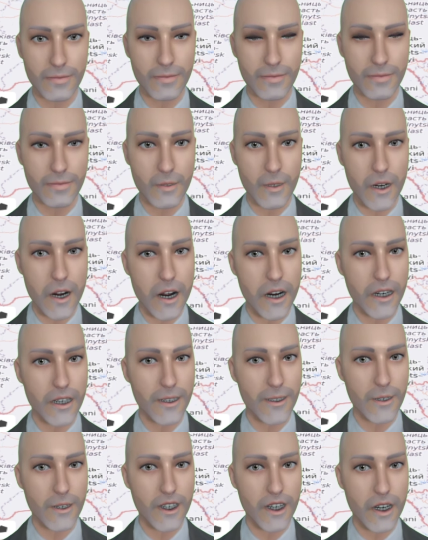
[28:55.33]
We're now going to
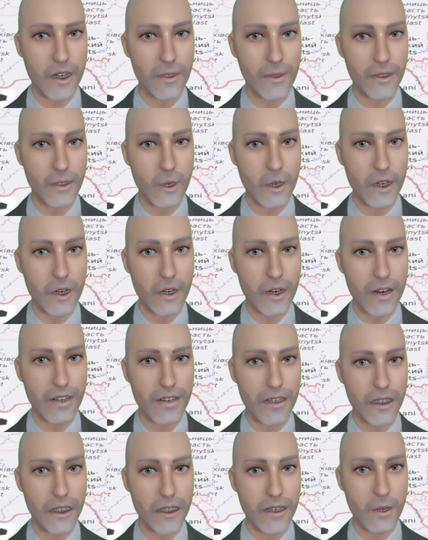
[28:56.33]
switch over to a little bit of
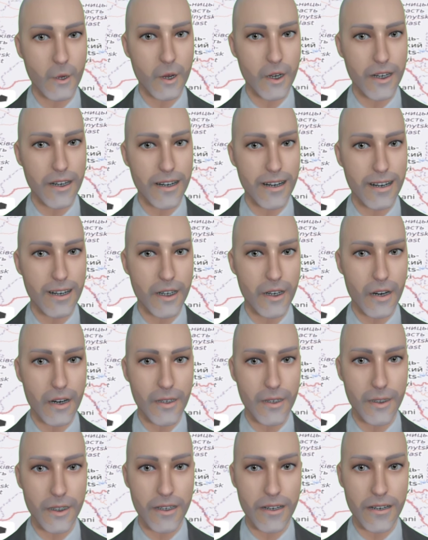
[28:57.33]
a Q&A with
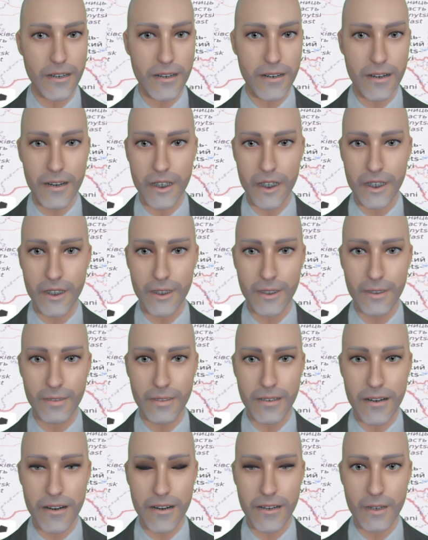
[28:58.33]
everybody in
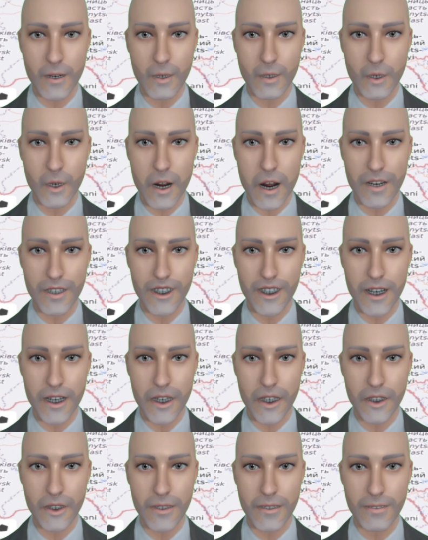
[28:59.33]
the live chat.
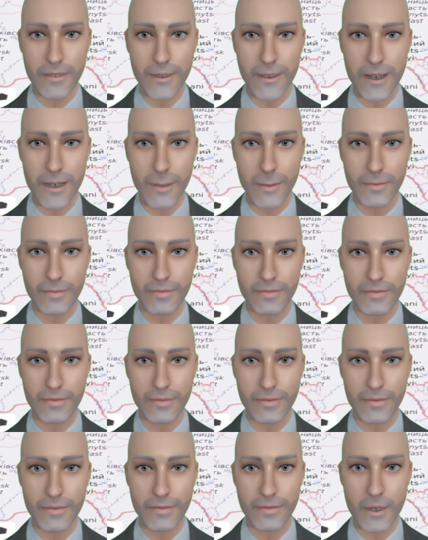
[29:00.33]
I'll read some
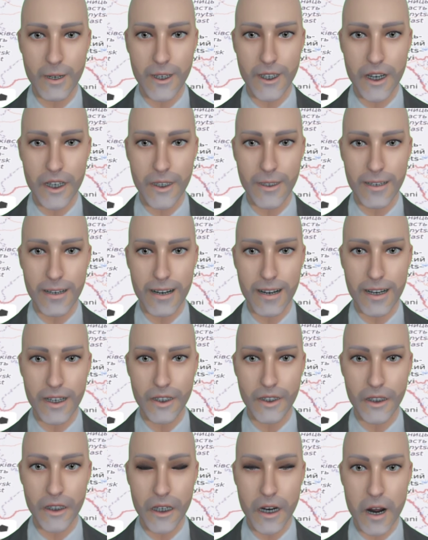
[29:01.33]
questions
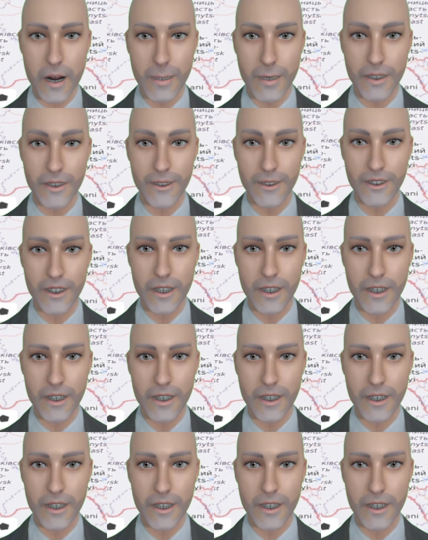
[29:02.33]
and comments just